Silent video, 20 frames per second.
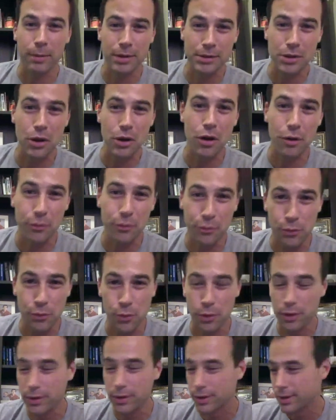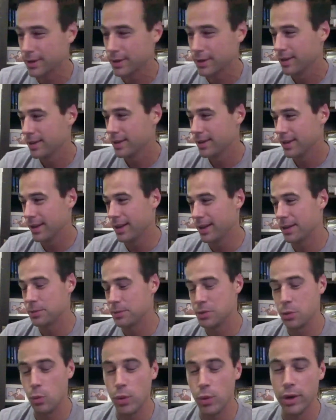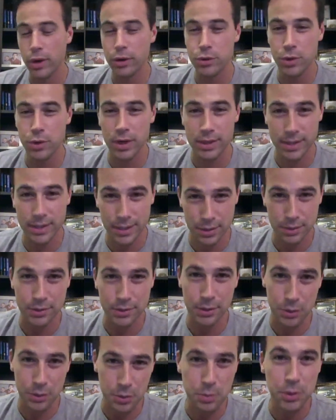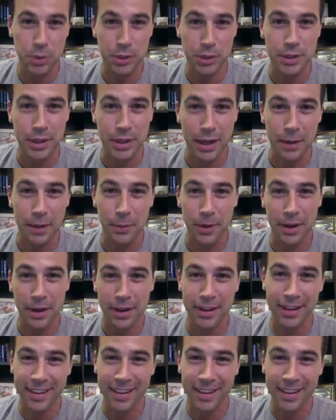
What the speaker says: call for some weird transitions. I'll just put it to you that way.